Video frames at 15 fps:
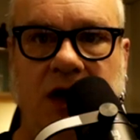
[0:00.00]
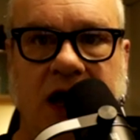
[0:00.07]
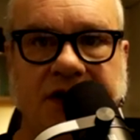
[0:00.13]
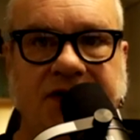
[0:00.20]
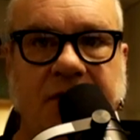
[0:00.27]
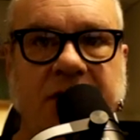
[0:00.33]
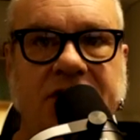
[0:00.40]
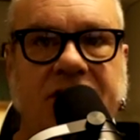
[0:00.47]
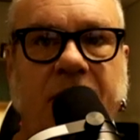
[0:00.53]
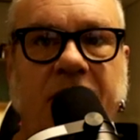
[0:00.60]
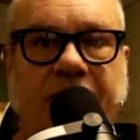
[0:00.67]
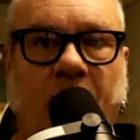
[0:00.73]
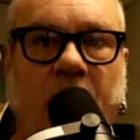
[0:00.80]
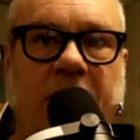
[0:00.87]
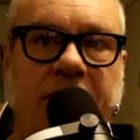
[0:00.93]
As I mentioned
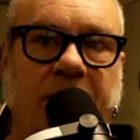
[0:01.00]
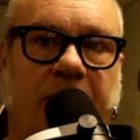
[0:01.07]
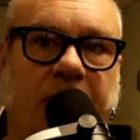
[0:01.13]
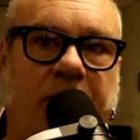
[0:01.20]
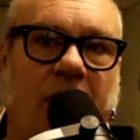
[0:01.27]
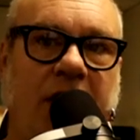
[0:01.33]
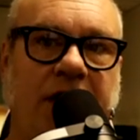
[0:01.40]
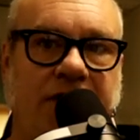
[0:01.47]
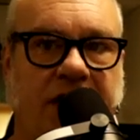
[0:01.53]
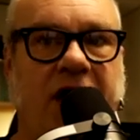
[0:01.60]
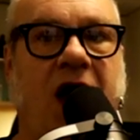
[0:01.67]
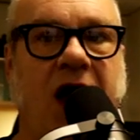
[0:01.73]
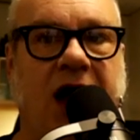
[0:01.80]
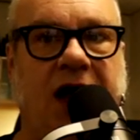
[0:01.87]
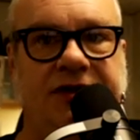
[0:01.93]
before, in the pro and the
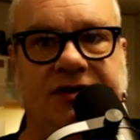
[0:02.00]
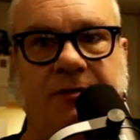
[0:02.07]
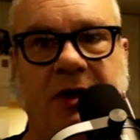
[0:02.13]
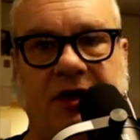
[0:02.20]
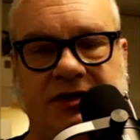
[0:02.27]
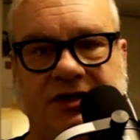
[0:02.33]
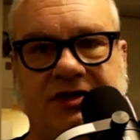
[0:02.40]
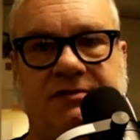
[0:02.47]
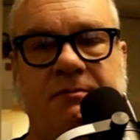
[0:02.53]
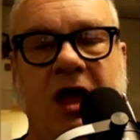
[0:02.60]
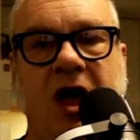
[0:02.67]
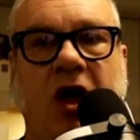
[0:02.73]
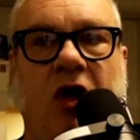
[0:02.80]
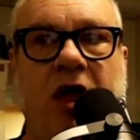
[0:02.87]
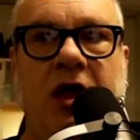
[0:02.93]
cons about the
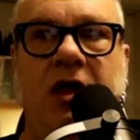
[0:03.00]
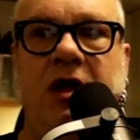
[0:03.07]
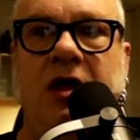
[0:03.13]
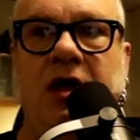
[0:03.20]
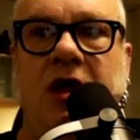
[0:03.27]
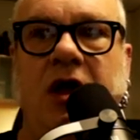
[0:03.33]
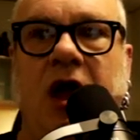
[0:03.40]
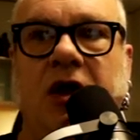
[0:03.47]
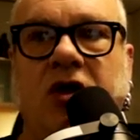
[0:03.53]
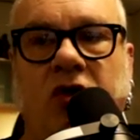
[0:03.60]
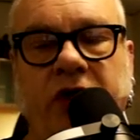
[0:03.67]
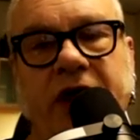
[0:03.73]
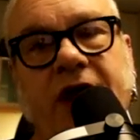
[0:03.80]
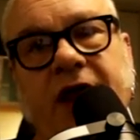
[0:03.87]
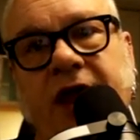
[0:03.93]
smell,
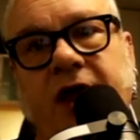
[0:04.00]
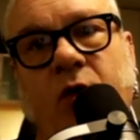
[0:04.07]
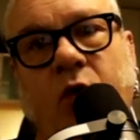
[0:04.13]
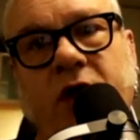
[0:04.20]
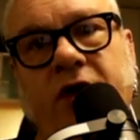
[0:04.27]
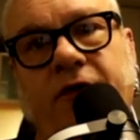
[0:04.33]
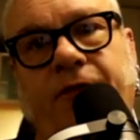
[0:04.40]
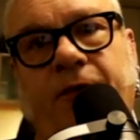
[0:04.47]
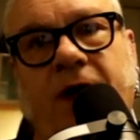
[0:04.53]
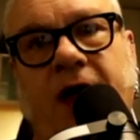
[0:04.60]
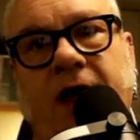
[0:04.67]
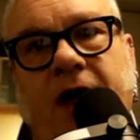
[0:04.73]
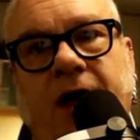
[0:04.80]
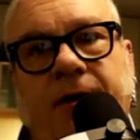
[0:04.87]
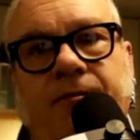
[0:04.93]
cleaning it with
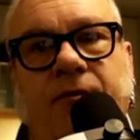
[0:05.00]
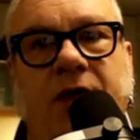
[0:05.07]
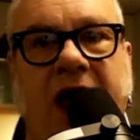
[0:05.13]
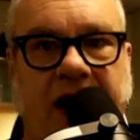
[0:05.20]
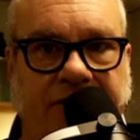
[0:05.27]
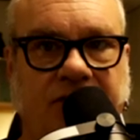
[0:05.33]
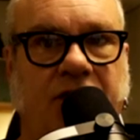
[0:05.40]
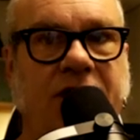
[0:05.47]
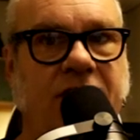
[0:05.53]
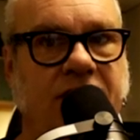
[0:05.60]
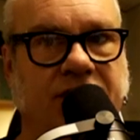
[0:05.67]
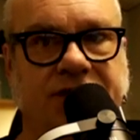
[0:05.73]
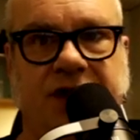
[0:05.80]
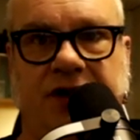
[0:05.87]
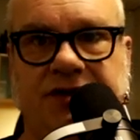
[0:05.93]
uh, after it
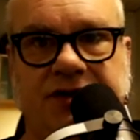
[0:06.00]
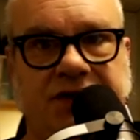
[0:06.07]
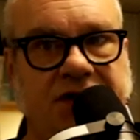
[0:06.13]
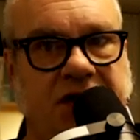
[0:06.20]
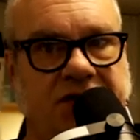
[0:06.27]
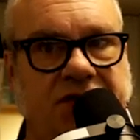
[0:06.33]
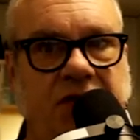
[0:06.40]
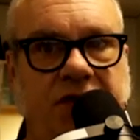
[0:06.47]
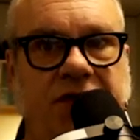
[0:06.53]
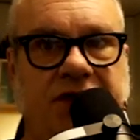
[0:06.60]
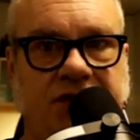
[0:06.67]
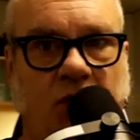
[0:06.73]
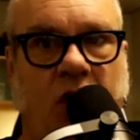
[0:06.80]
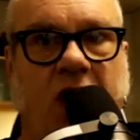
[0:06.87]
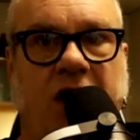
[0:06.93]
heals. I don't suggest doing
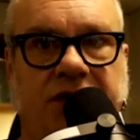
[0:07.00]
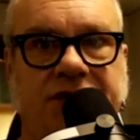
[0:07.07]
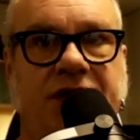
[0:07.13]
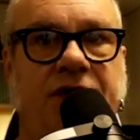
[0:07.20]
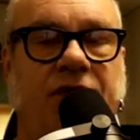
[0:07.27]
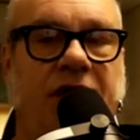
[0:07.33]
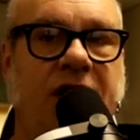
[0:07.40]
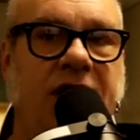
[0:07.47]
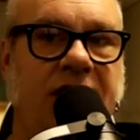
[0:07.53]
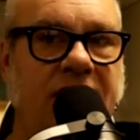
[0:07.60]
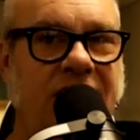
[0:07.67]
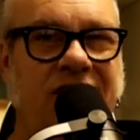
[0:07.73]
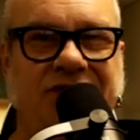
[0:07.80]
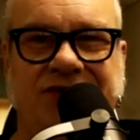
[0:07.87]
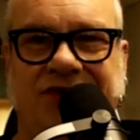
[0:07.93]
this while it's healing, and
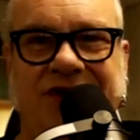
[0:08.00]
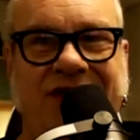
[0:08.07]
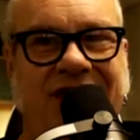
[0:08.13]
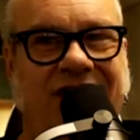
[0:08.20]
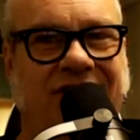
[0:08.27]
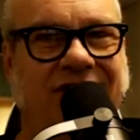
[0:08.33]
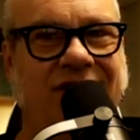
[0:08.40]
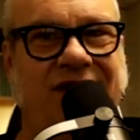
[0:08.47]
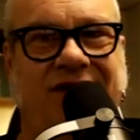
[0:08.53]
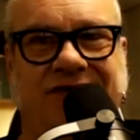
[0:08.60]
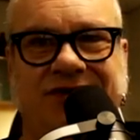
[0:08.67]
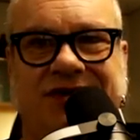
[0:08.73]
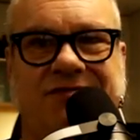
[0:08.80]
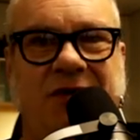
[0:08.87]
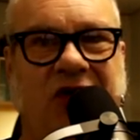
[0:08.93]
usually they don't. You
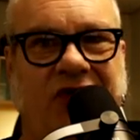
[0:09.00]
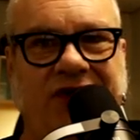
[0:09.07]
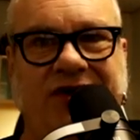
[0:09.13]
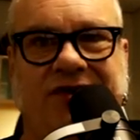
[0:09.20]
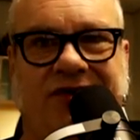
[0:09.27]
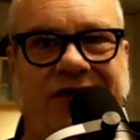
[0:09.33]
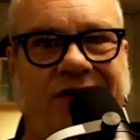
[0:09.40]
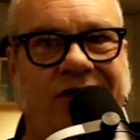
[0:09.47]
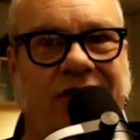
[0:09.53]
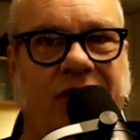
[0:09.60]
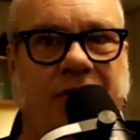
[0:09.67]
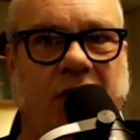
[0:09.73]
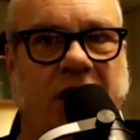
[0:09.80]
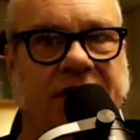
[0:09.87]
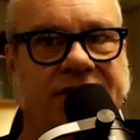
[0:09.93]
don't smell it during the healing
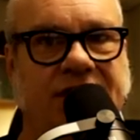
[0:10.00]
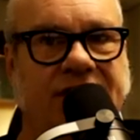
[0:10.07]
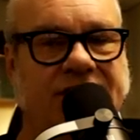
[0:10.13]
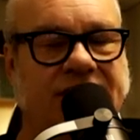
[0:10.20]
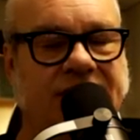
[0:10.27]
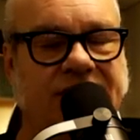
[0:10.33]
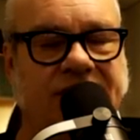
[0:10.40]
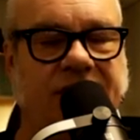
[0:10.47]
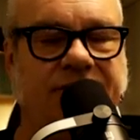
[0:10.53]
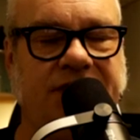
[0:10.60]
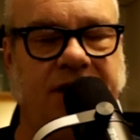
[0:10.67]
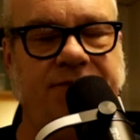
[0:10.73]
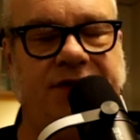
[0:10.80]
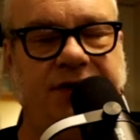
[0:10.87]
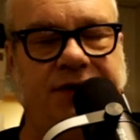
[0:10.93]
process.
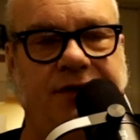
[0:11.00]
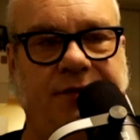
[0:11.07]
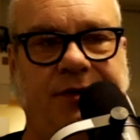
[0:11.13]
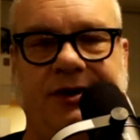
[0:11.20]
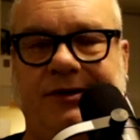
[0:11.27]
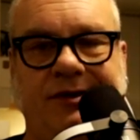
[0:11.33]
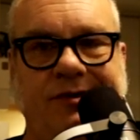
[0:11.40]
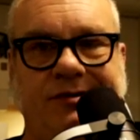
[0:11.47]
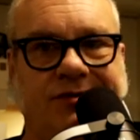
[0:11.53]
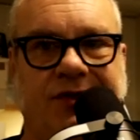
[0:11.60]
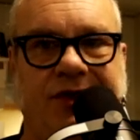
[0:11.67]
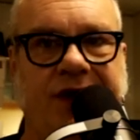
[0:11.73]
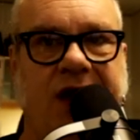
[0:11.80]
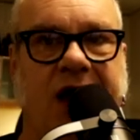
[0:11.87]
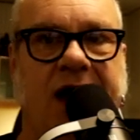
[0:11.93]
Sometimes you do, but
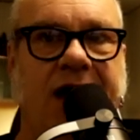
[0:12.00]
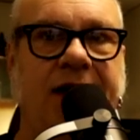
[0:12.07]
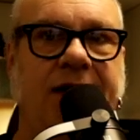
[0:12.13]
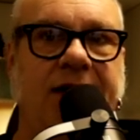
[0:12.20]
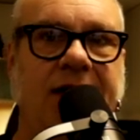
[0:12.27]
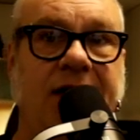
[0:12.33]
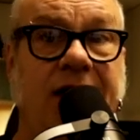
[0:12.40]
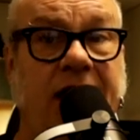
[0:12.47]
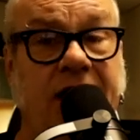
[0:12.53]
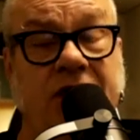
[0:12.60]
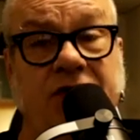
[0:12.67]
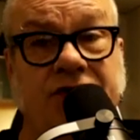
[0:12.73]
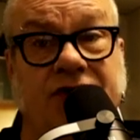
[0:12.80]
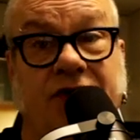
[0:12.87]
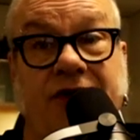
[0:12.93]
usually not. And
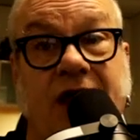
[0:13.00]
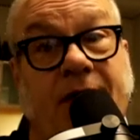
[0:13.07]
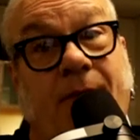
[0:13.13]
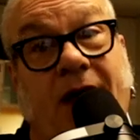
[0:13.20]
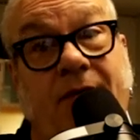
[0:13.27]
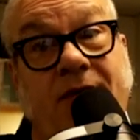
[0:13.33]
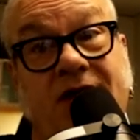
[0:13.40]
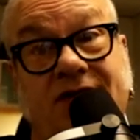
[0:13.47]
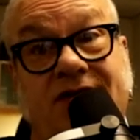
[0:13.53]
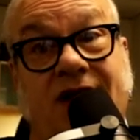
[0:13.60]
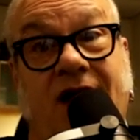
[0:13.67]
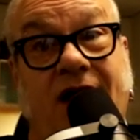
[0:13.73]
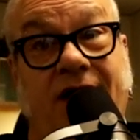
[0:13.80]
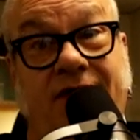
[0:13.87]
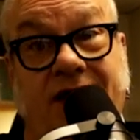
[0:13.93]
usually that might be a
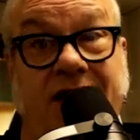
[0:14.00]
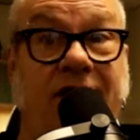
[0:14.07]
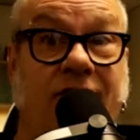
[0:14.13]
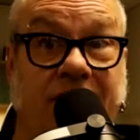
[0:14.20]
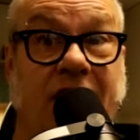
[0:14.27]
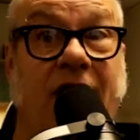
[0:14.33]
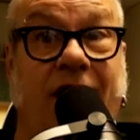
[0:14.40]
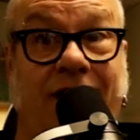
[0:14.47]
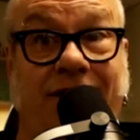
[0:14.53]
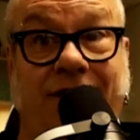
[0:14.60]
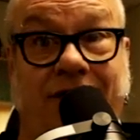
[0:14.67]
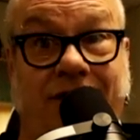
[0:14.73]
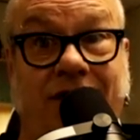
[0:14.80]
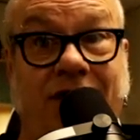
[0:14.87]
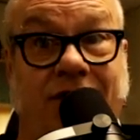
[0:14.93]
sign that you're done,
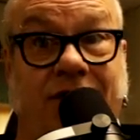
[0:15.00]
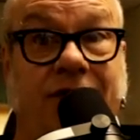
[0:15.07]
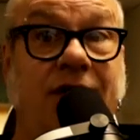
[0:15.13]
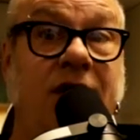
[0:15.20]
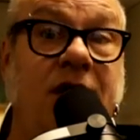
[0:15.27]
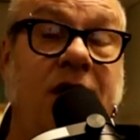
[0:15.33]
you're healed.